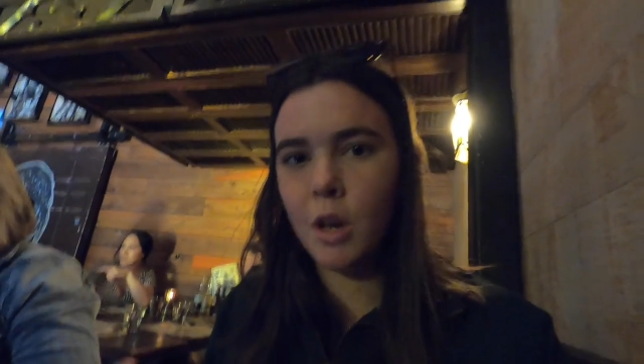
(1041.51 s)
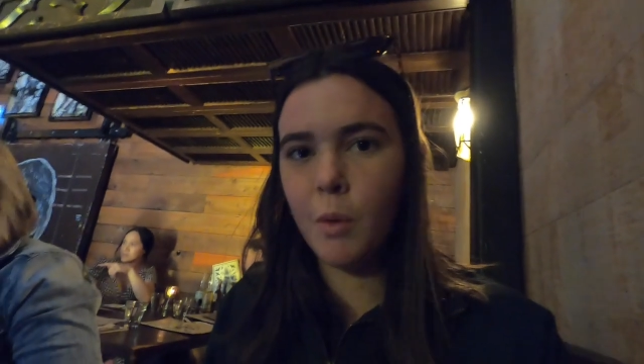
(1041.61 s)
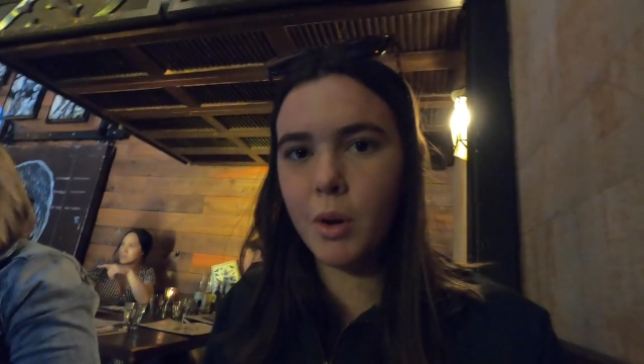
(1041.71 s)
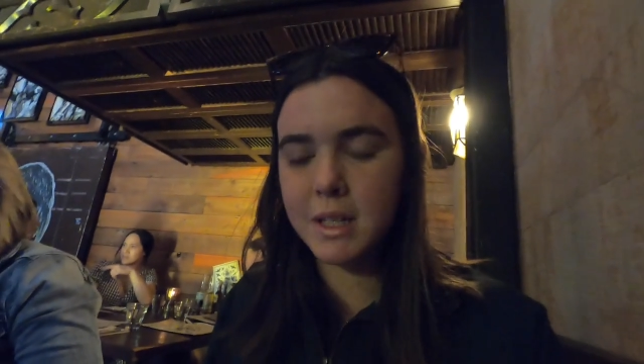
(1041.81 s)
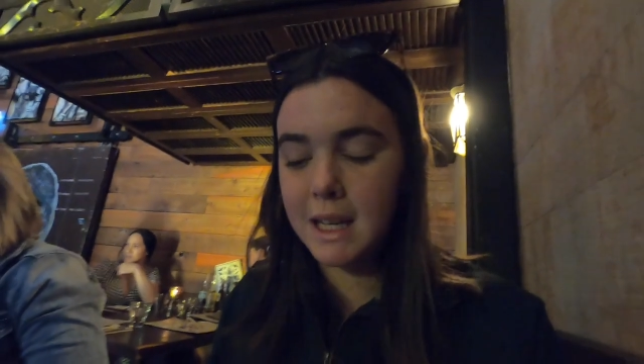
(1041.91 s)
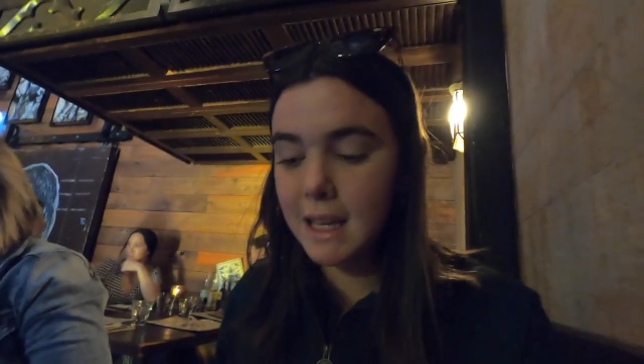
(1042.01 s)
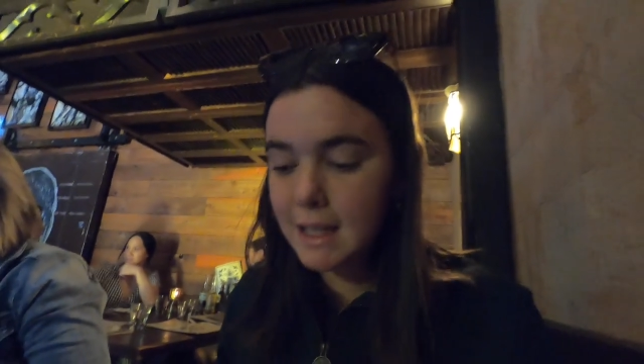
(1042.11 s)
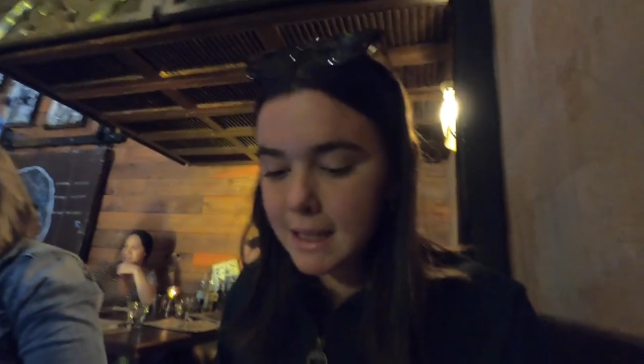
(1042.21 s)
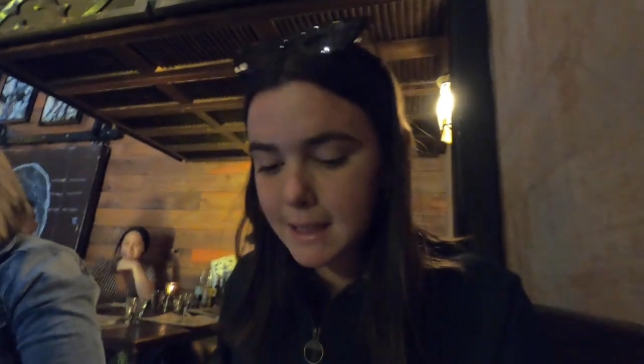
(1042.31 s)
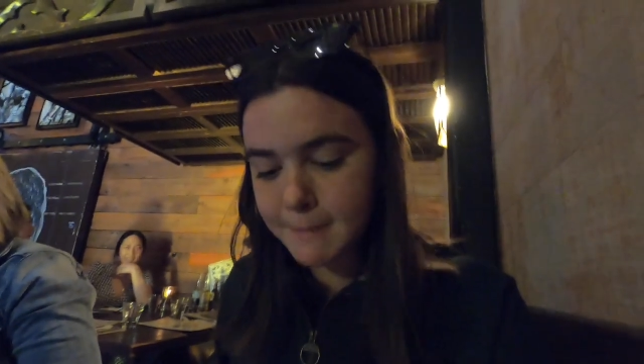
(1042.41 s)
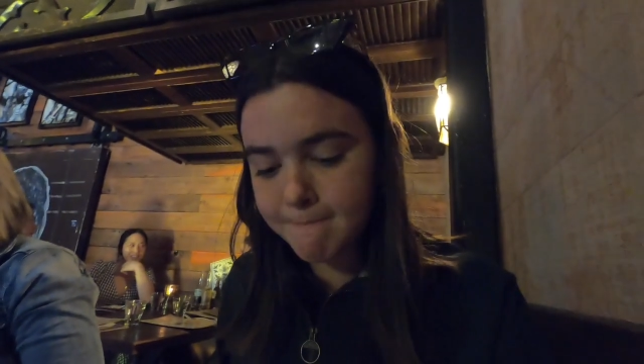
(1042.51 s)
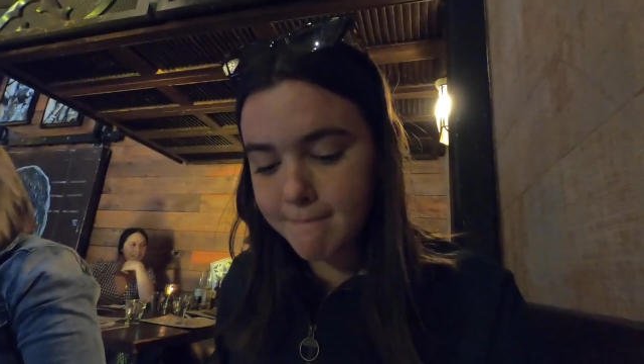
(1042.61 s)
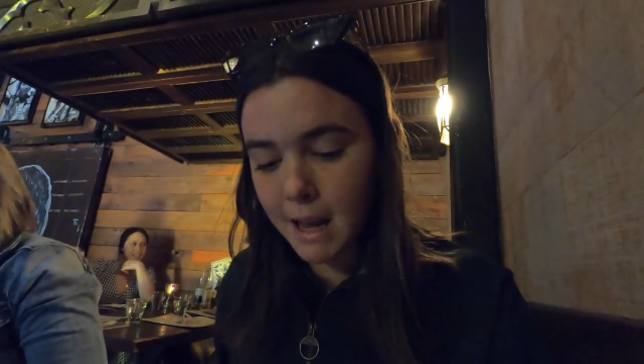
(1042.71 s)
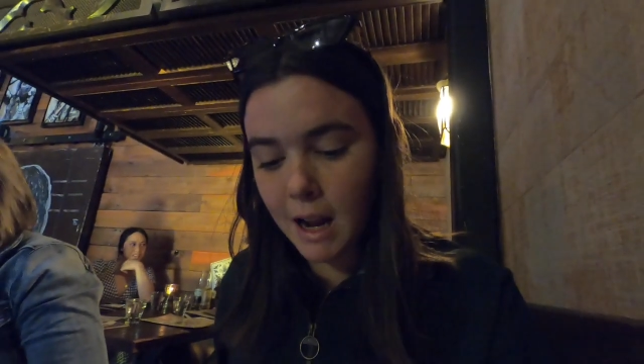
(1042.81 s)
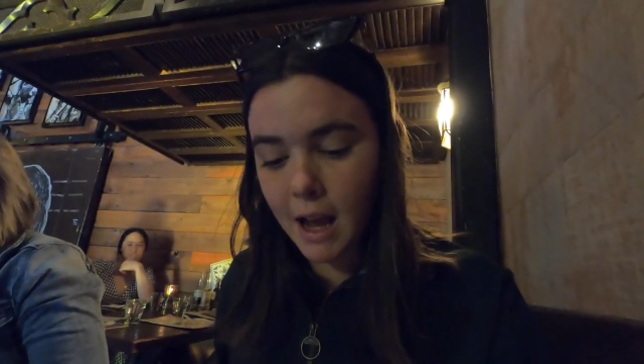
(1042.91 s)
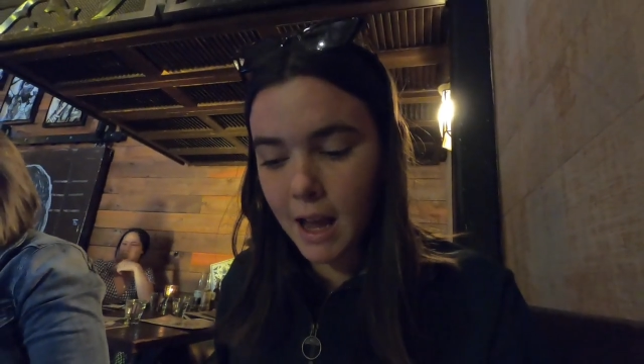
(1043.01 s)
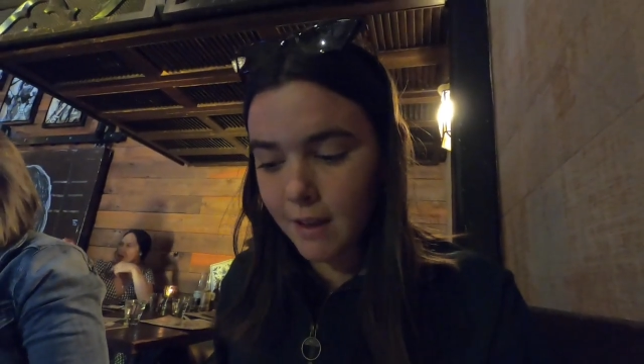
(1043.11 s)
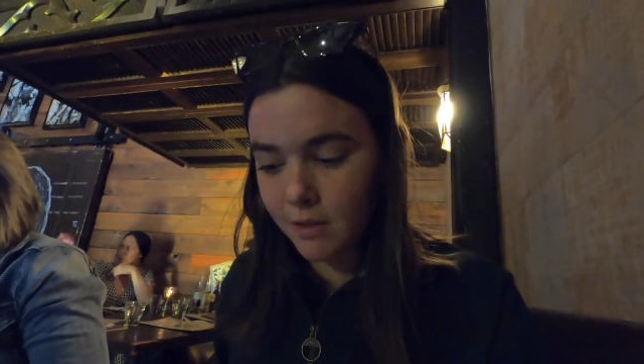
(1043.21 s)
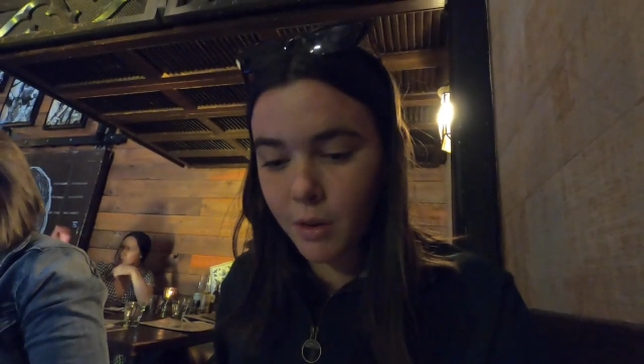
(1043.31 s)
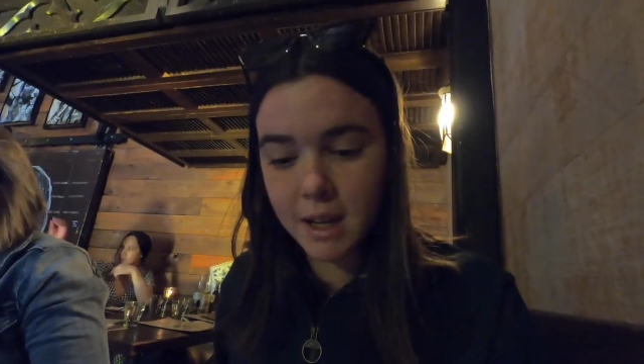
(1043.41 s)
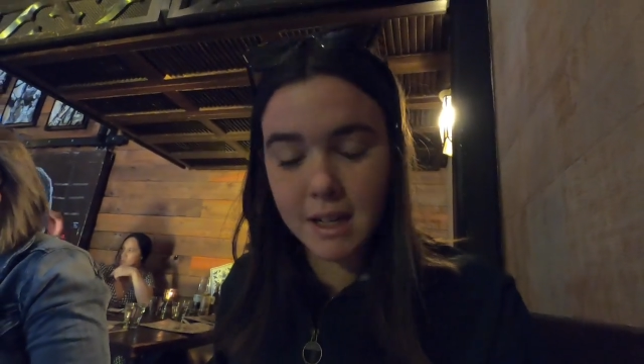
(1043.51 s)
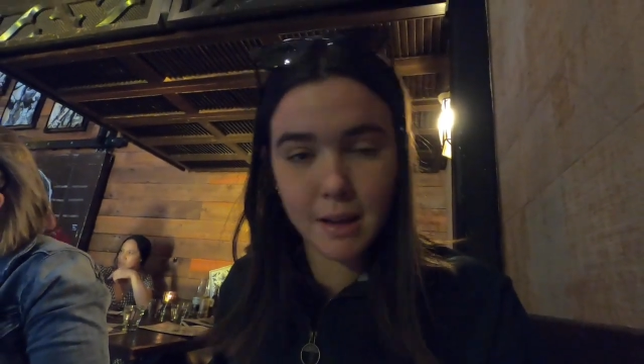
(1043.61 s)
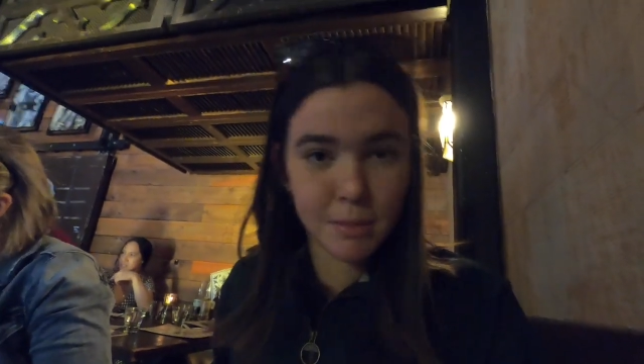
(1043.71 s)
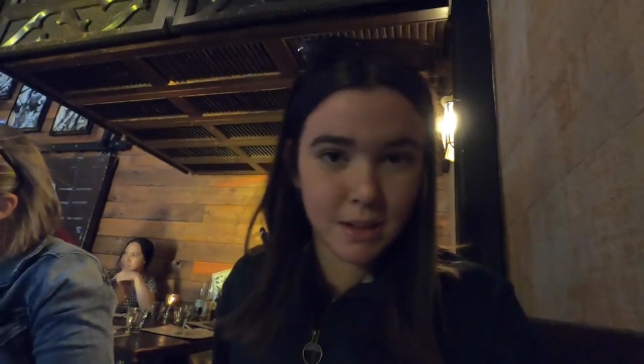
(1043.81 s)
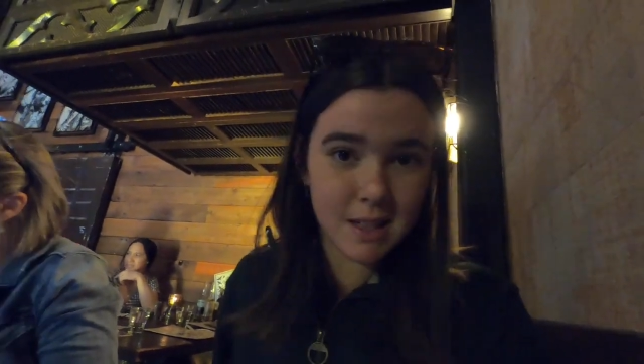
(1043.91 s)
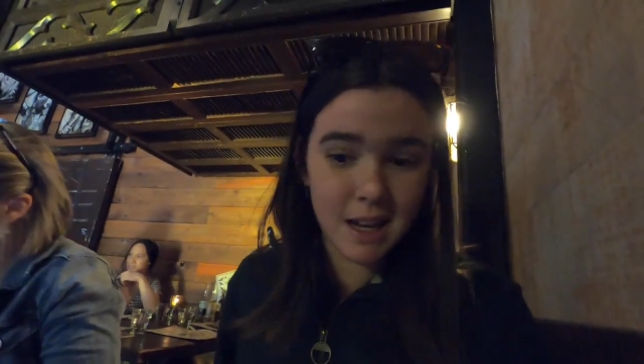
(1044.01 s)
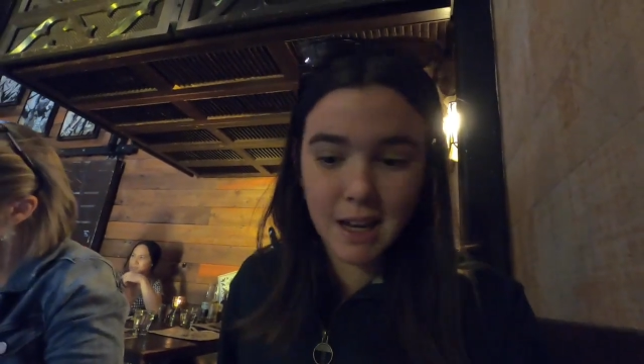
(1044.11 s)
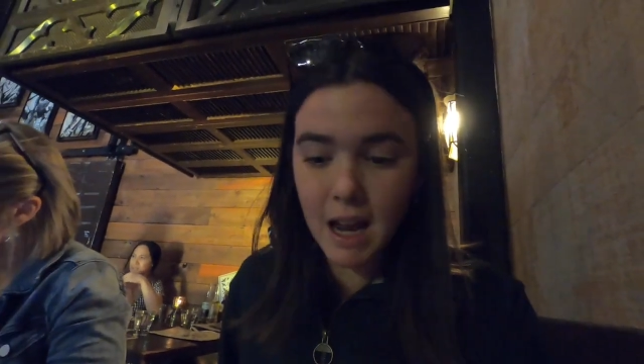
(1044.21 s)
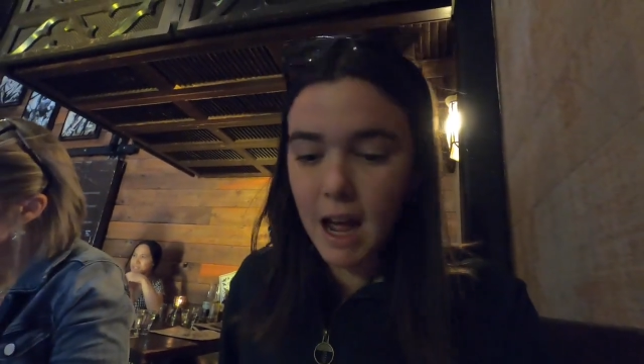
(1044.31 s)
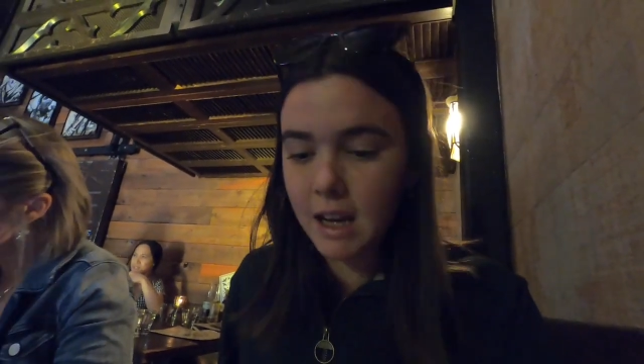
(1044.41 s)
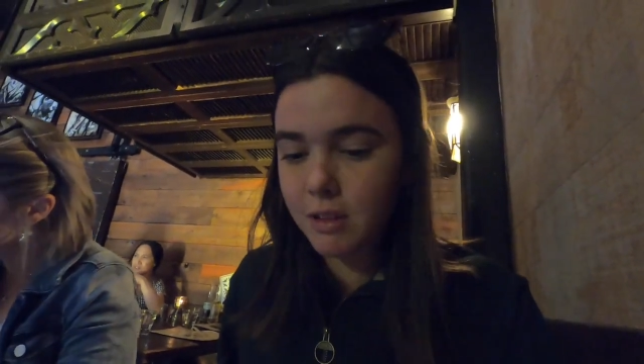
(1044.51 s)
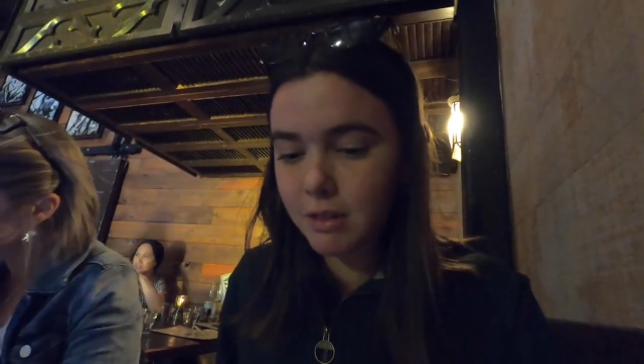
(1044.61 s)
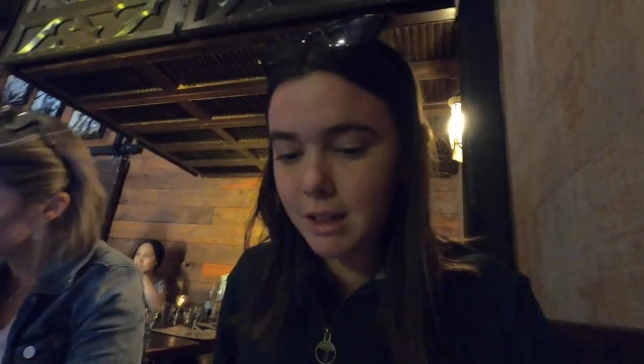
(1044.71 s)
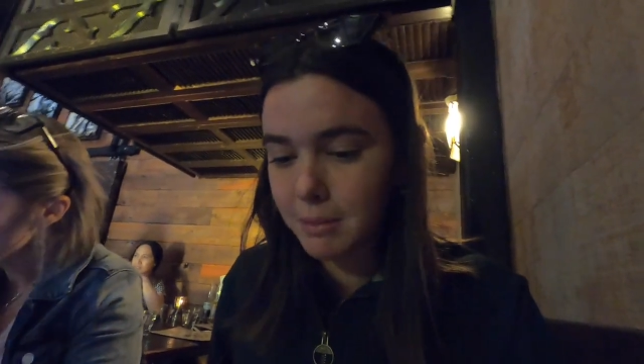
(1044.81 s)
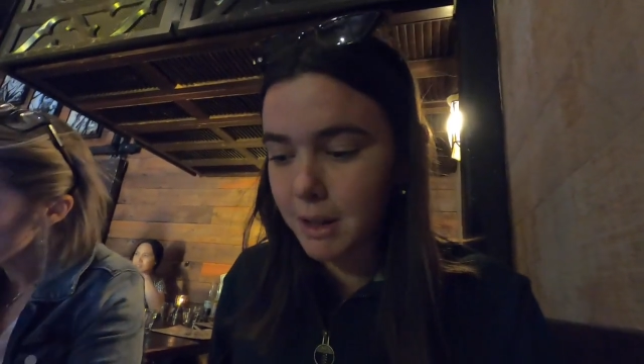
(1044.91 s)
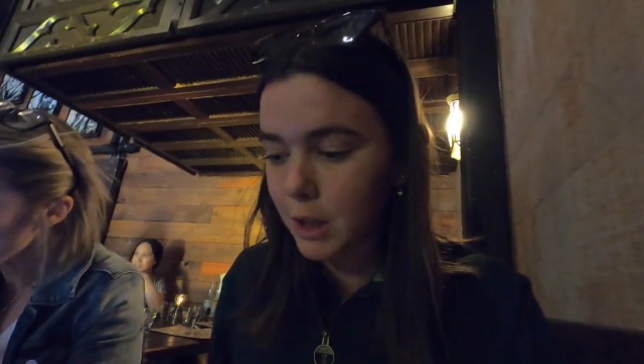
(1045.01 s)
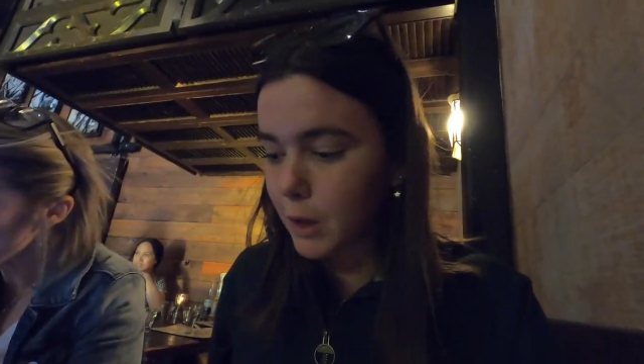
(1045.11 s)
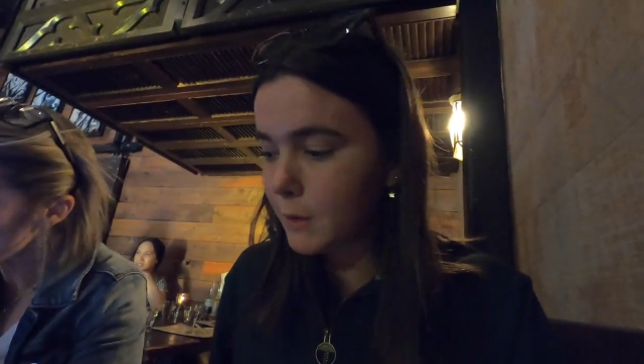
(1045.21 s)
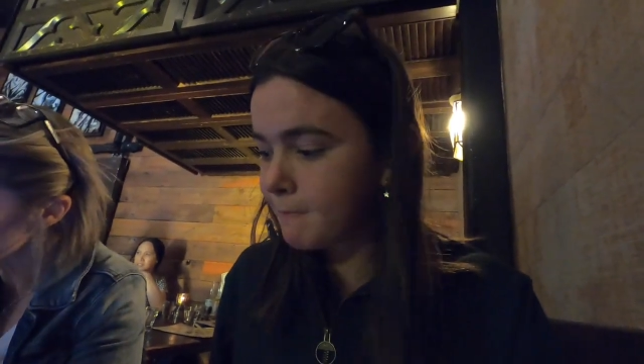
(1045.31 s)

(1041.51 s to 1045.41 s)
what to get, and I have no idea because I can hardly read the menu.